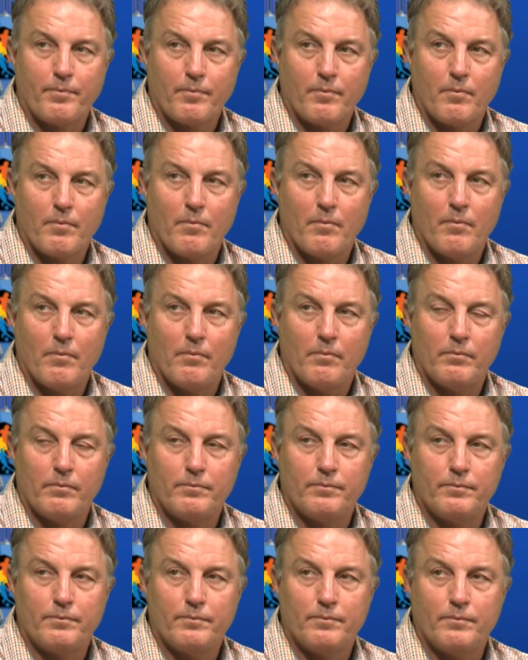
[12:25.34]

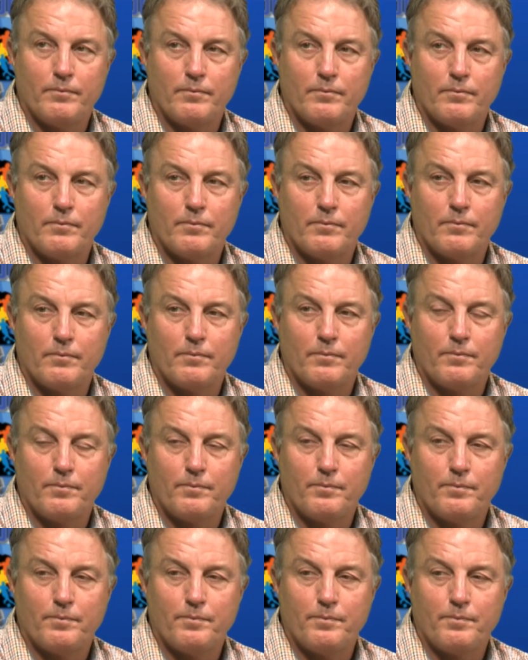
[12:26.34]

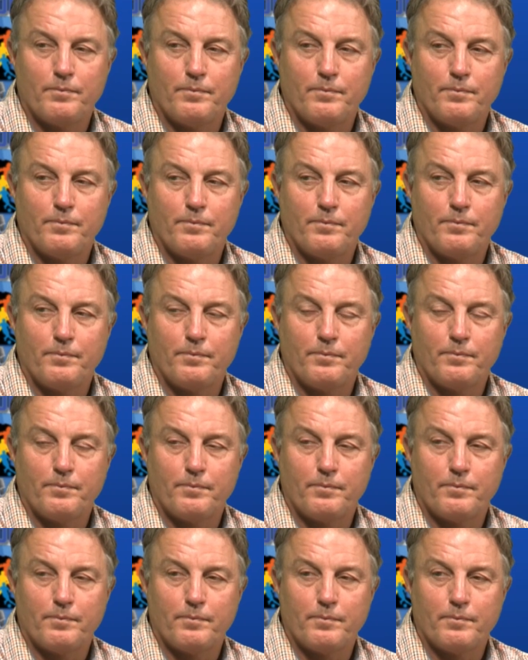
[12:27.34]

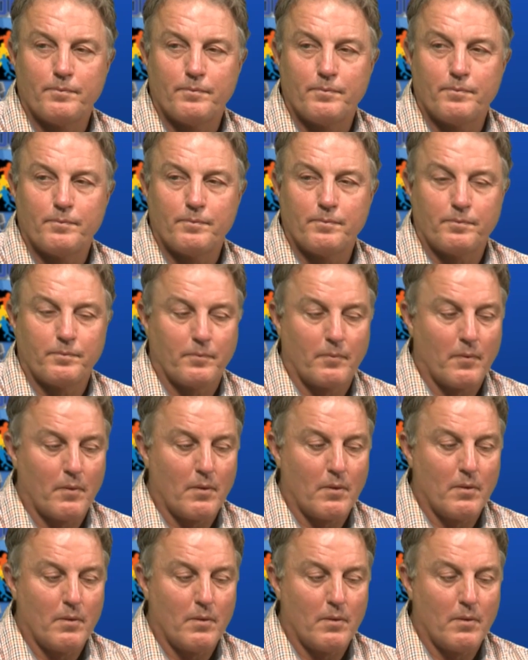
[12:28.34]
This person isn't speaking.